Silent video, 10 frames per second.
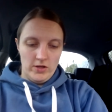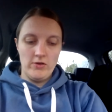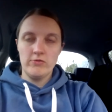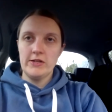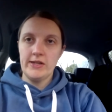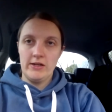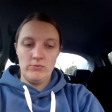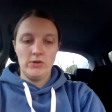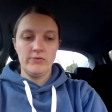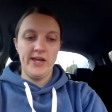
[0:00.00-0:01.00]
hopefully, ne
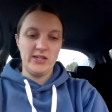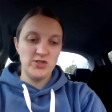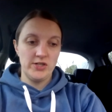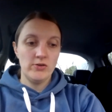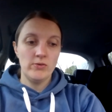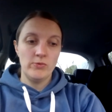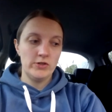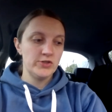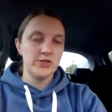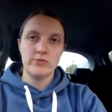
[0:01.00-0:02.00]
well, next year
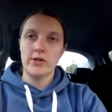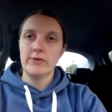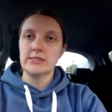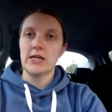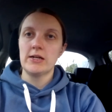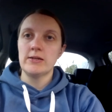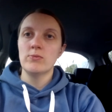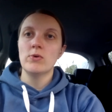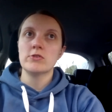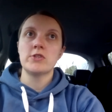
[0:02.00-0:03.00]
onwards, she'll know exactly
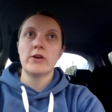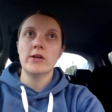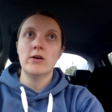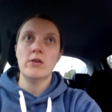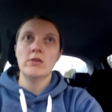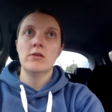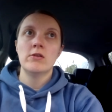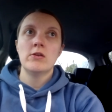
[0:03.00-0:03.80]
what's going on,